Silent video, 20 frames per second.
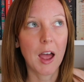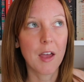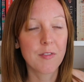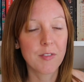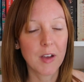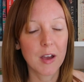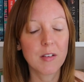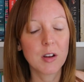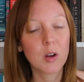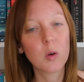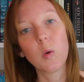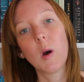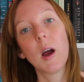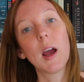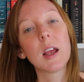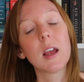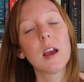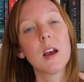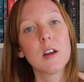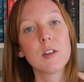I found it
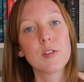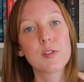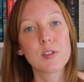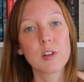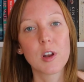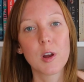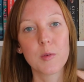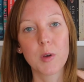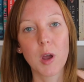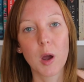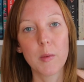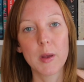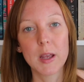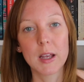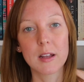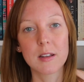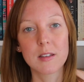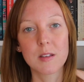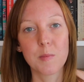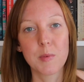quite slow
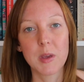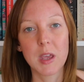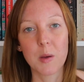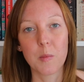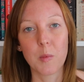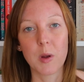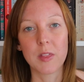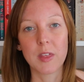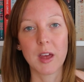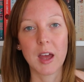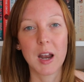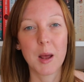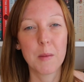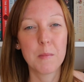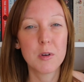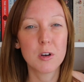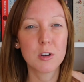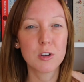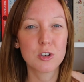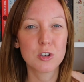going to begin with, and
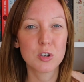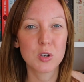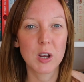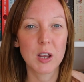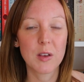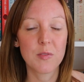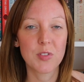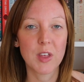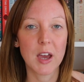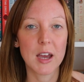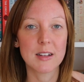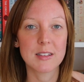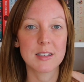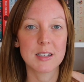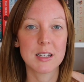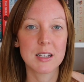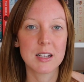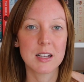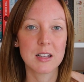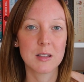I'm not sure if that
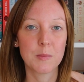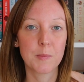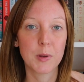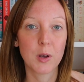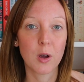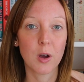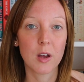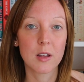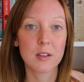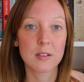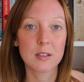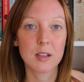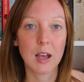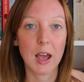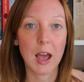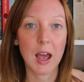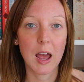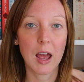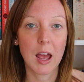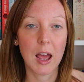is because
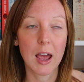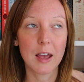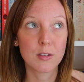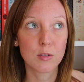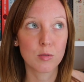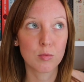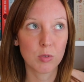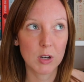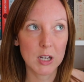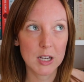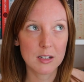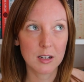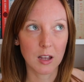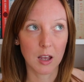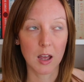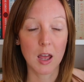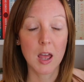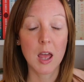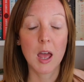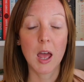as a
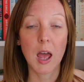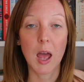reader